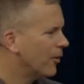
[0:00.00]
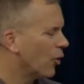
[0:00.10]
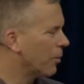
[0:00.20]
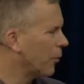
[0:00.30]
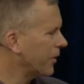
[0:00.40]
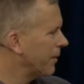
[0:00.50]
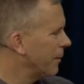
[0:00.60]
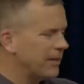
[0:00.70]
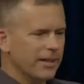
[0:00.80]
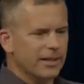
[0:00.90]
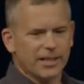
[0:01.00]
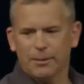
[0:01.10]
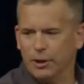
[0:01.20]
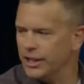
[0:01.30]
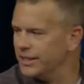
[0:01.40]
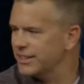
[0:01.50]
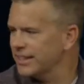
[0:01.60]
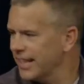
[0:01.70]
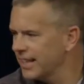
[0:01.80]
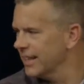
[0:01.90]
or by what they maybe did in the communities that
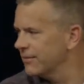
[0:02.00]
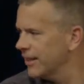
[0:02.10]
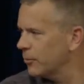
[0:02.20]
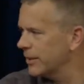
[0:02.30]
they had lived in,